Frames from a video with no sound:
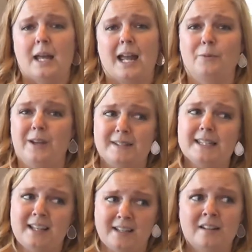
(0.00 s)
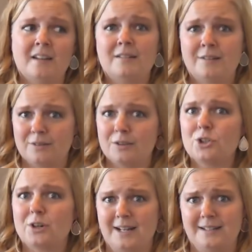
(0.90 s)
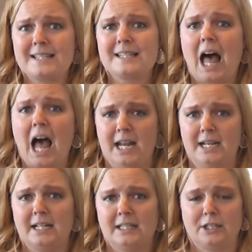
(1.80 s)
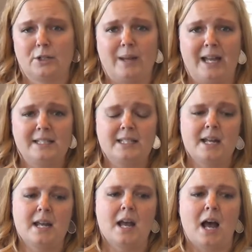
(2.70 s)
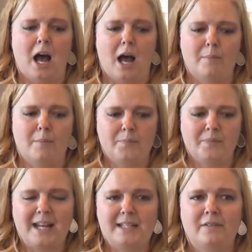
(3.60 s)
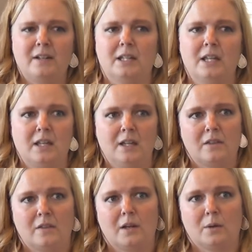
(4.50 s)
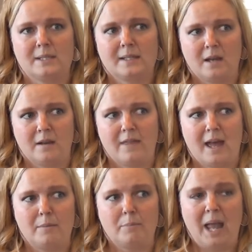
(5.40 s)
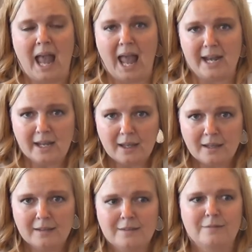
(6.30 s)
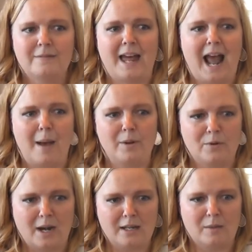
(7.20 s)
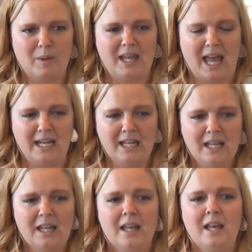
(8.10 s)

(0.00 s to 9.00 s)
And we've seen the trend slide a little bit. I definitely think that there was kind of that panic that happened right at the beginning.